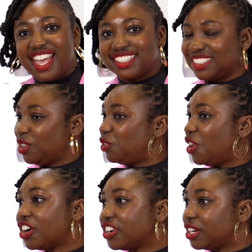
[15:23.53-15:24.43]
no
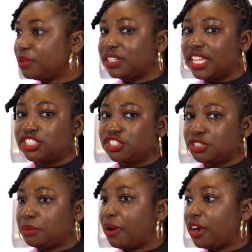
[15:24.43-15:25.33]
longer can a
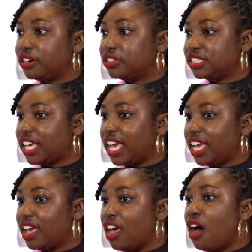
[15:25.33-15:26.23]
relationship partner
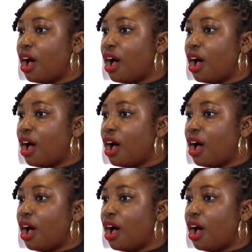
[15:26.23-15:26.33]
say,